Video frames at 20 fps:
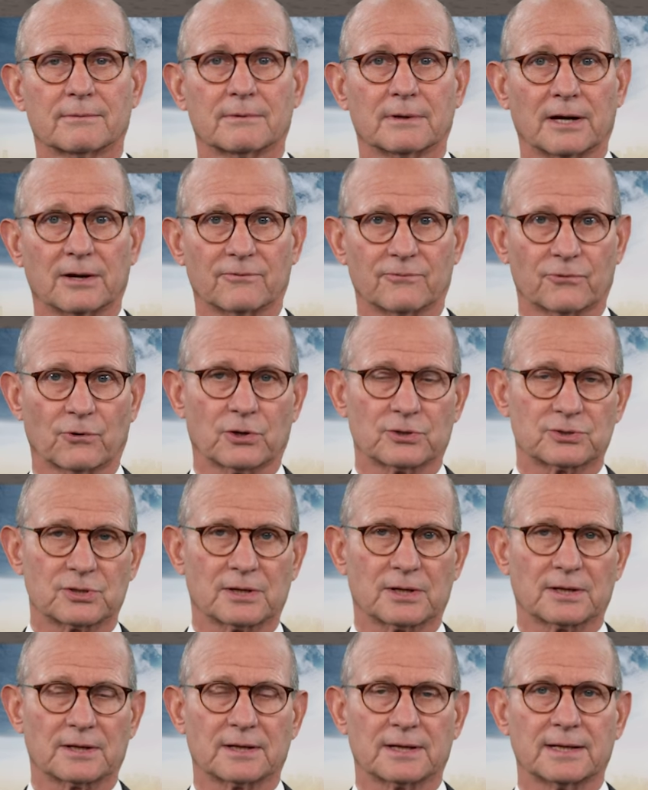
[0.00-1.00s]

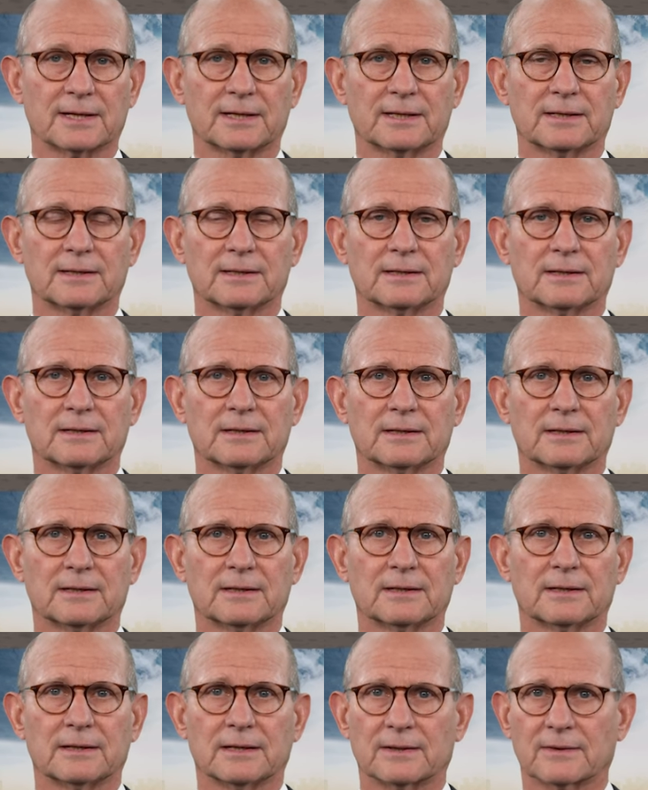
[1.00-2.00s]
unfortunately,
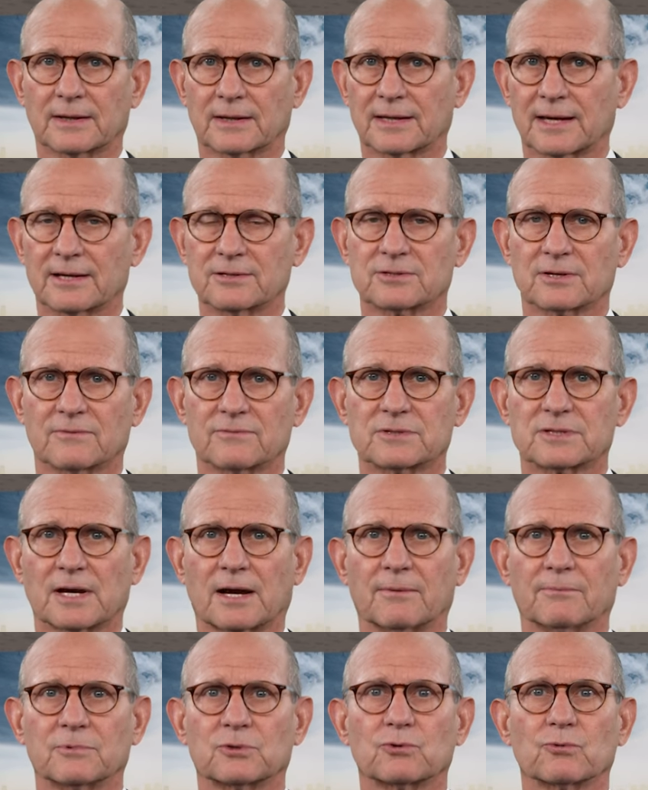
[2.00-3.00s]
in the case of
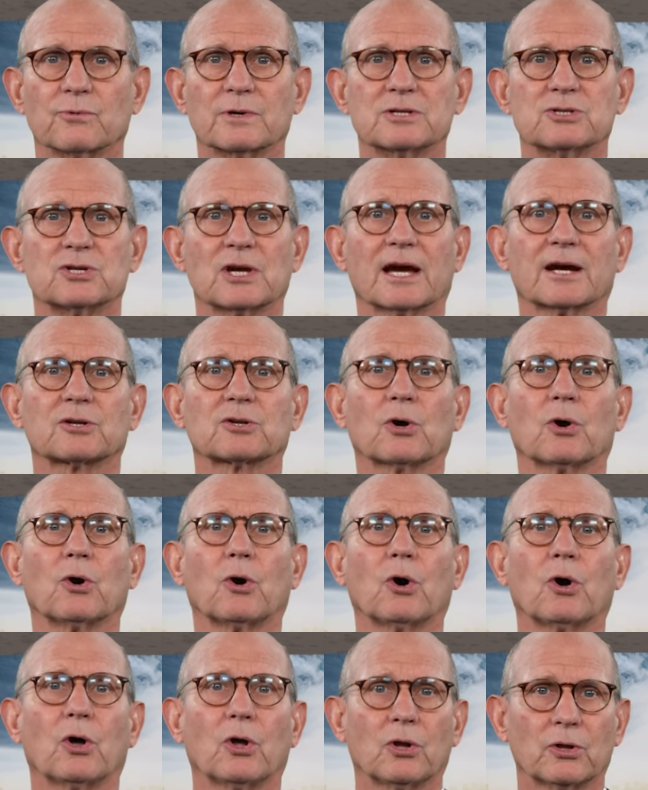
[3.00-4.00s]
some, to reject
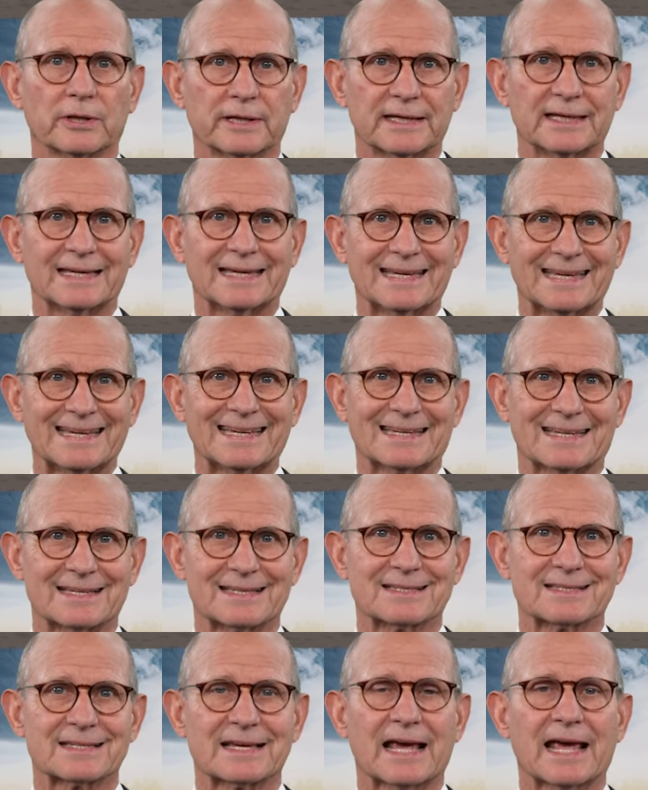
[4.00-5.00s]
all he
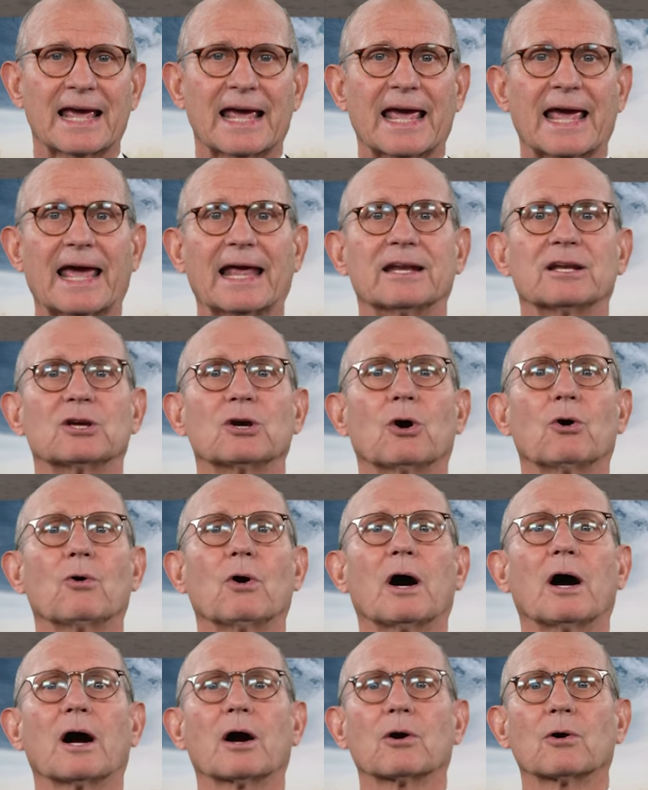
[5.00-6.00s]
is and
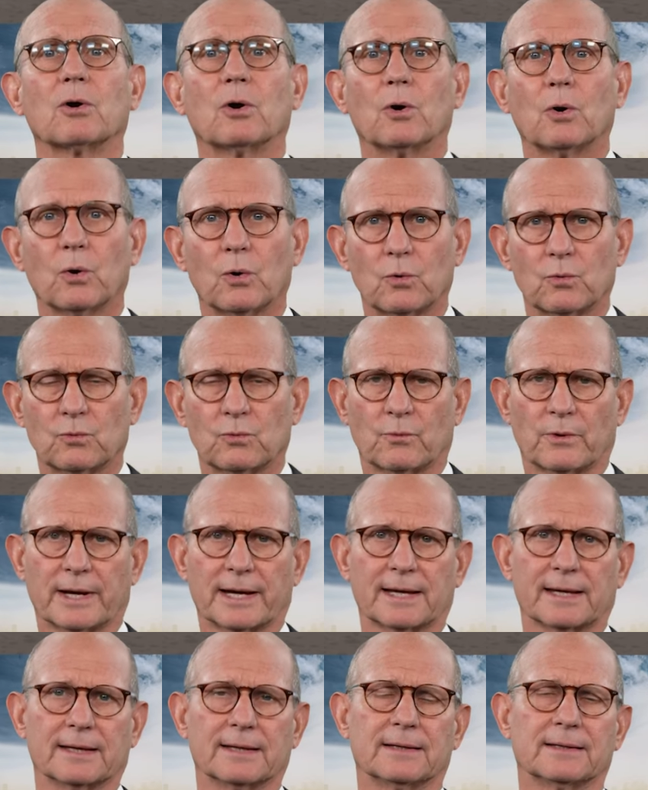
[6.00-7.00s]
go our own
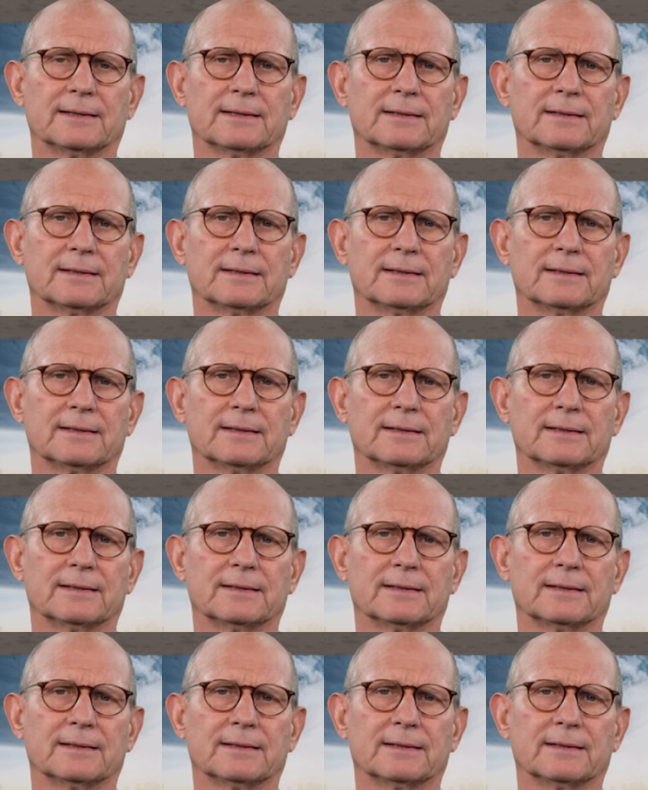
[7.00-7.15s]
way.